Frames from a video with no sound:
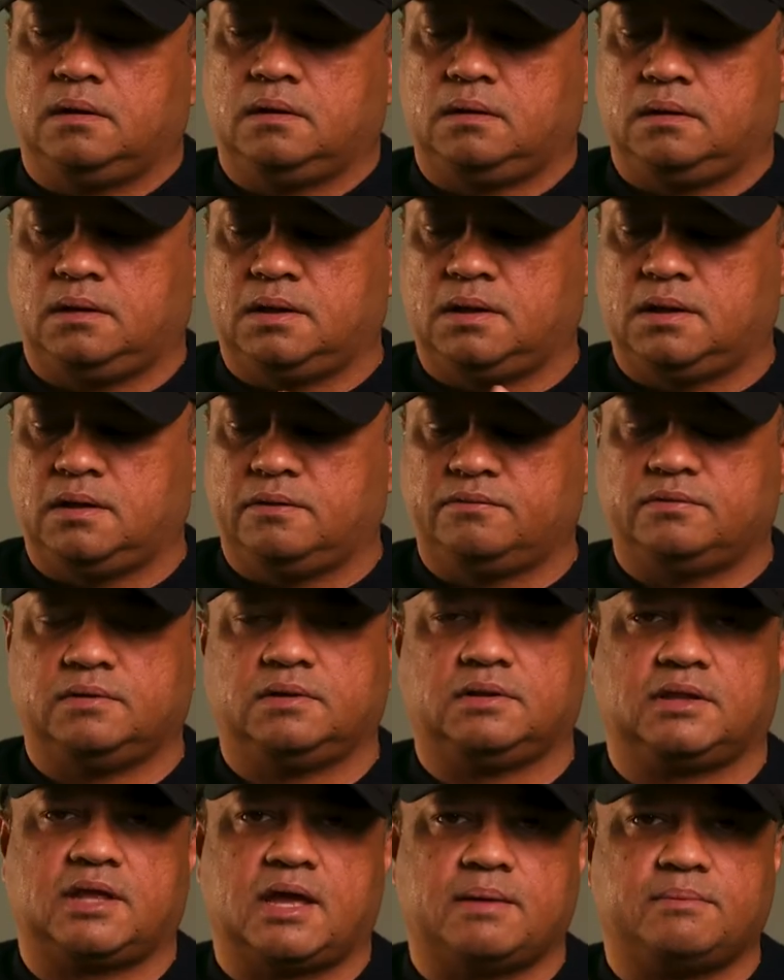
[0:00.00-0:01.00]
We have
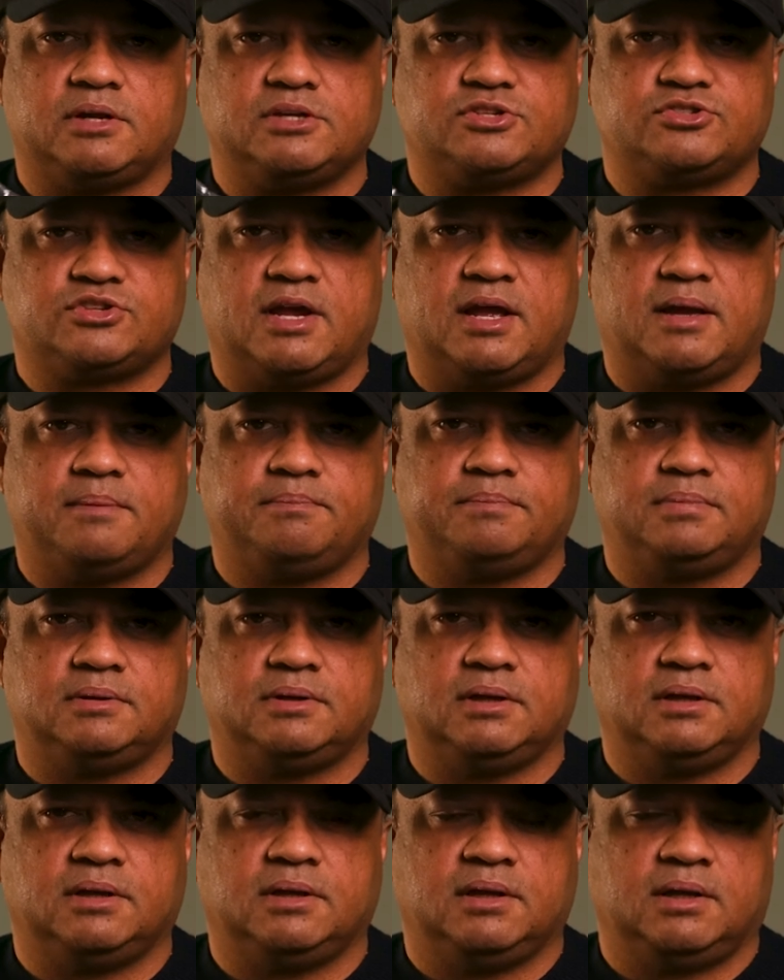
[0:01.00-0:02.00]
the camera strap.
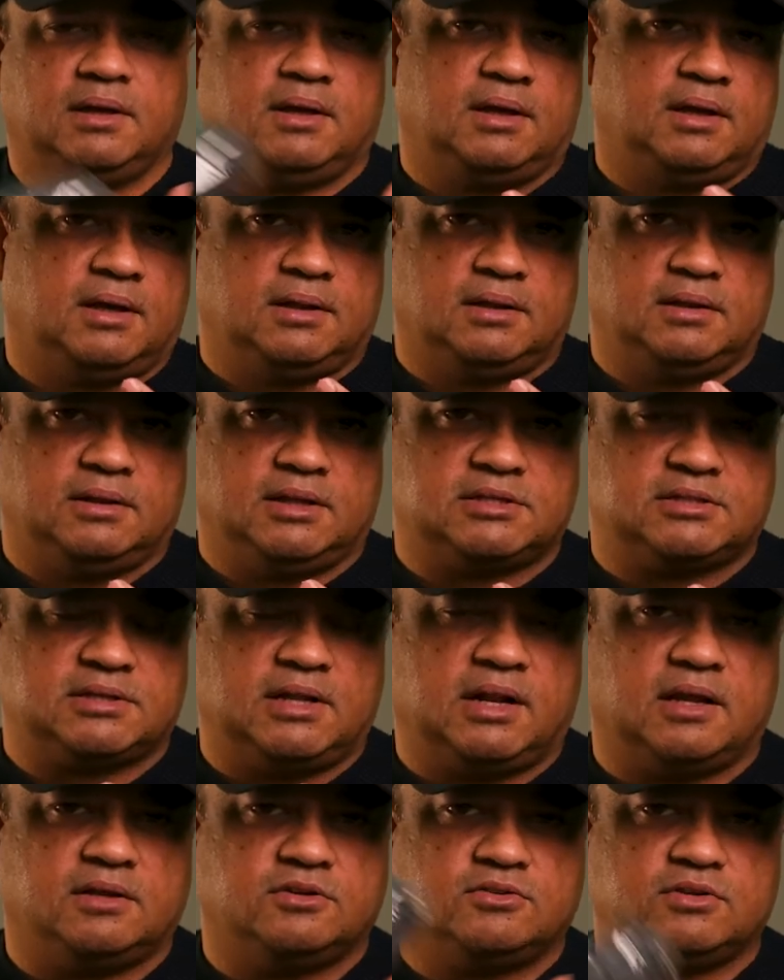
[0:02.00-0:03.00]
They
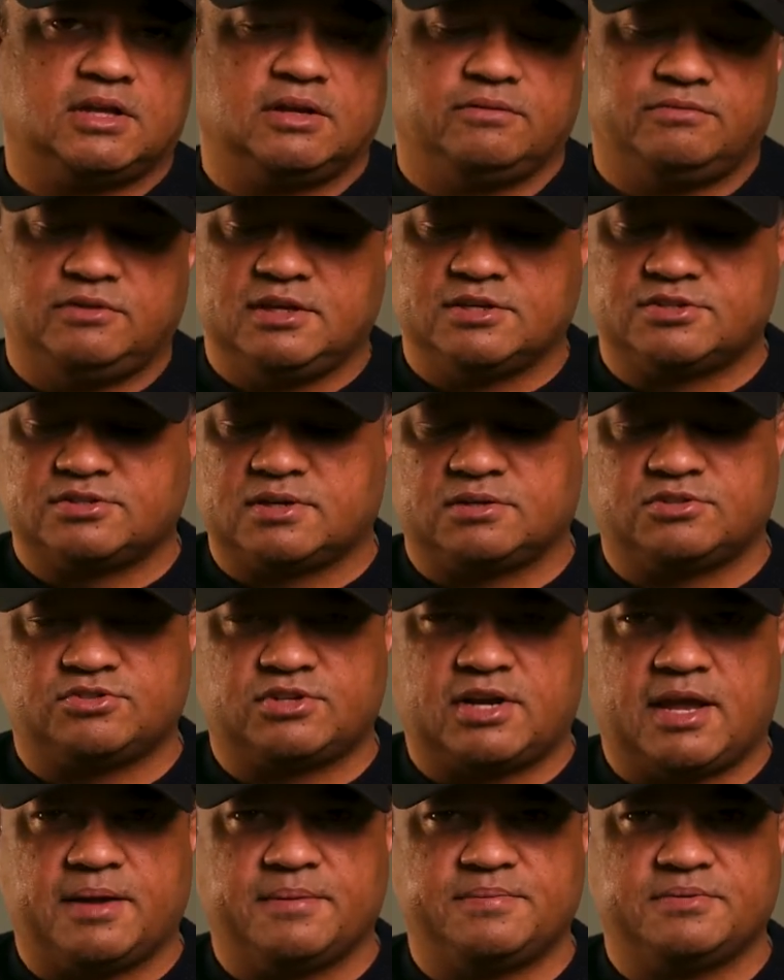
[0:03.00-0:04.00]
still continue to give these
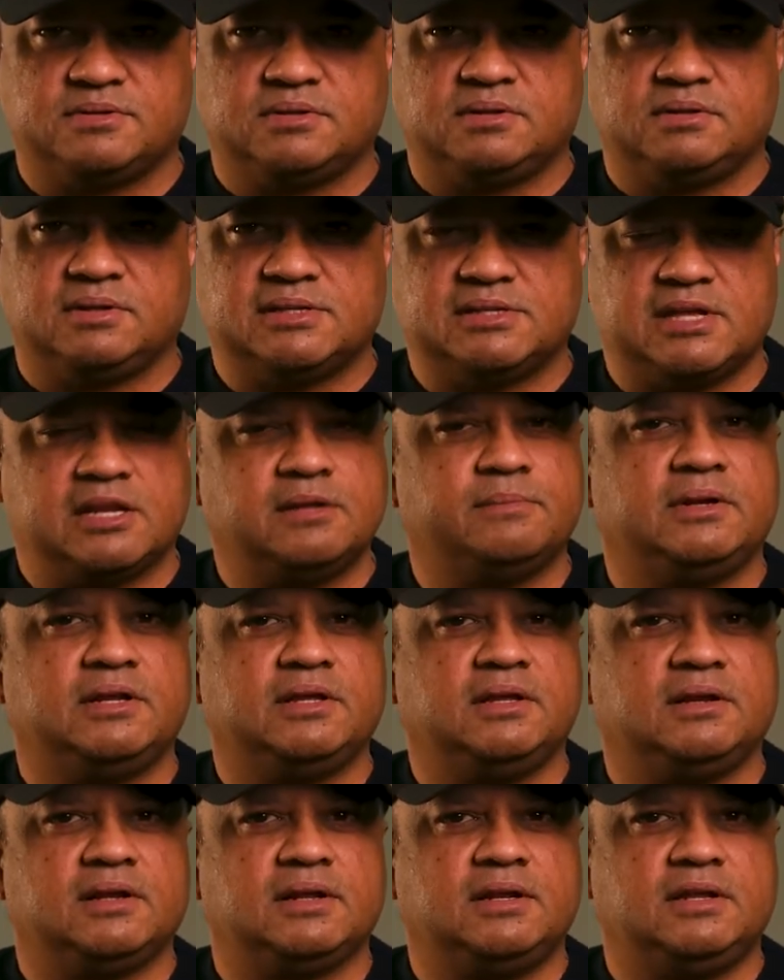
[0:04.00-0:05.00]
straps. Does
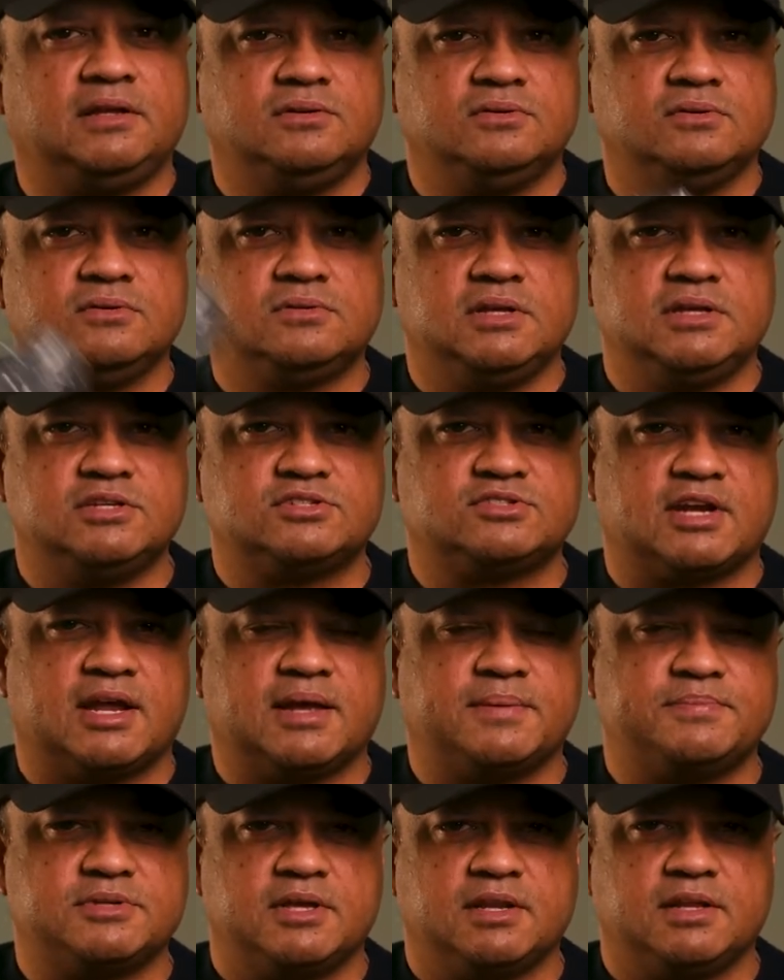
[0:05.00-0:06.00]
anybody really use these
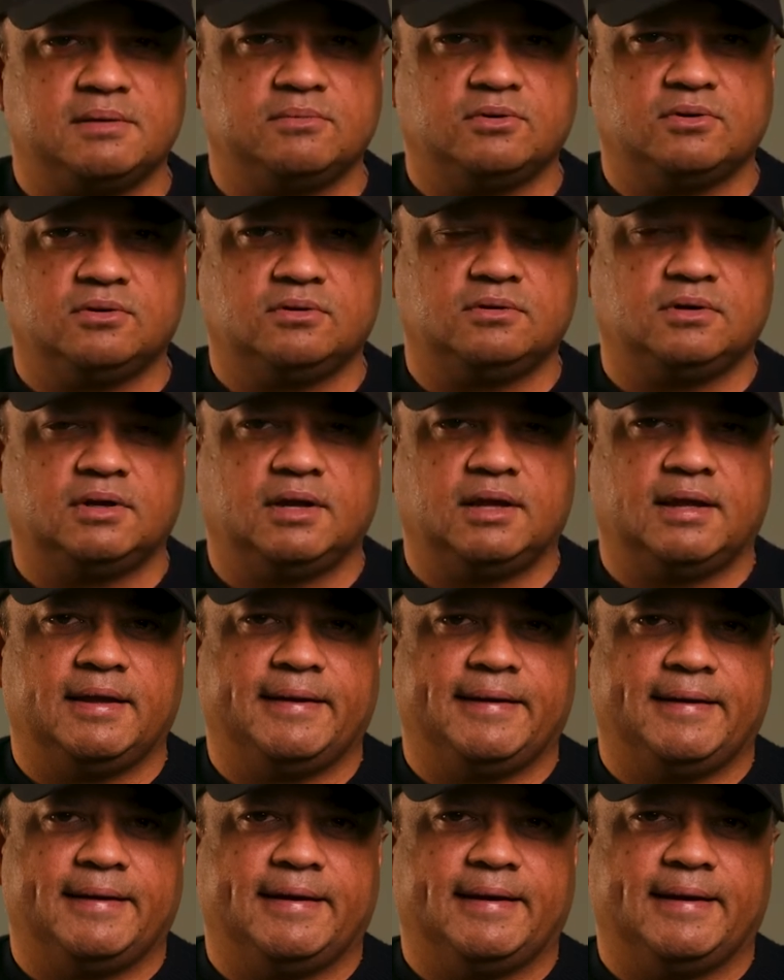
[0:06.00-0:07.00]
straps anymore?
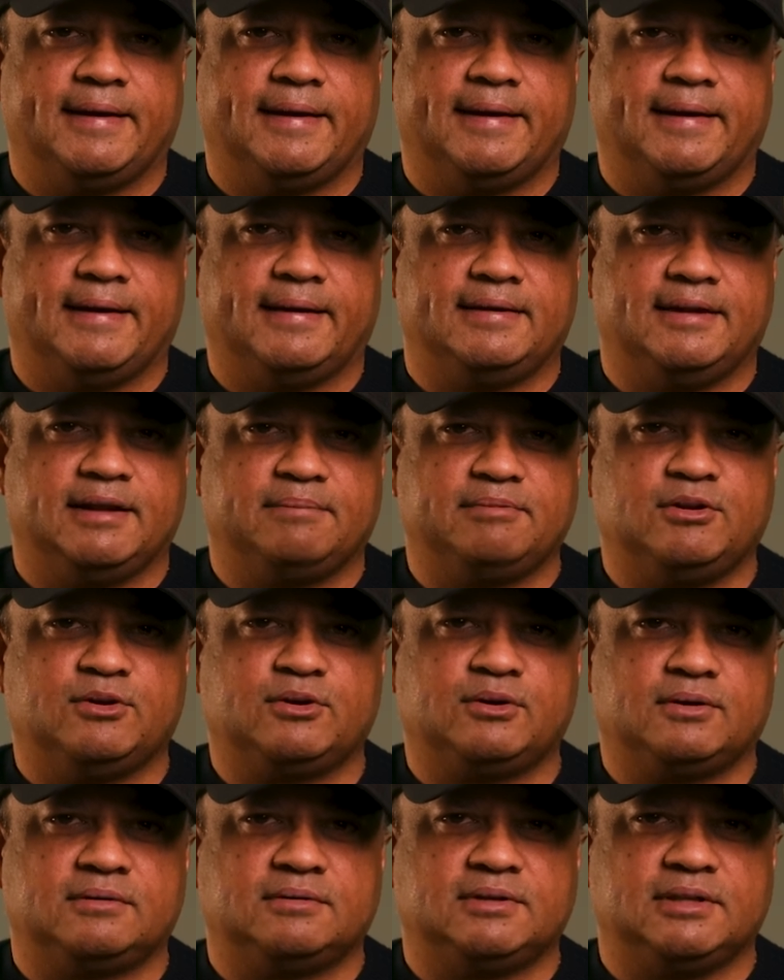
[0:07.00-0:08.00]
Let me
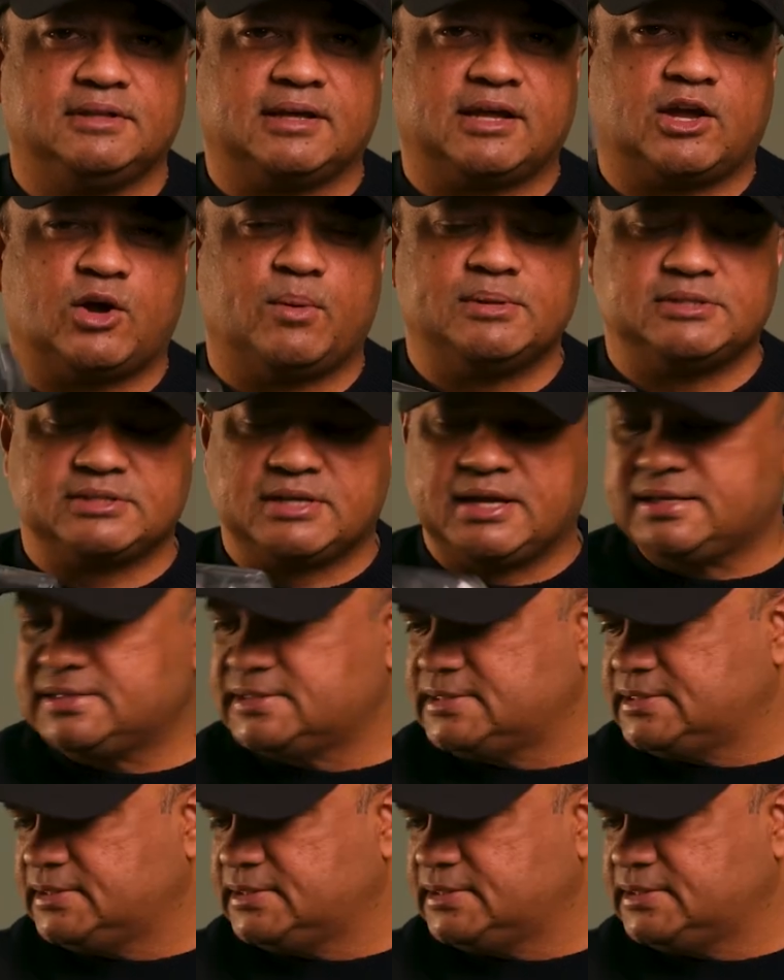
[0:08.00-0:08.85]
know in the comments, guys.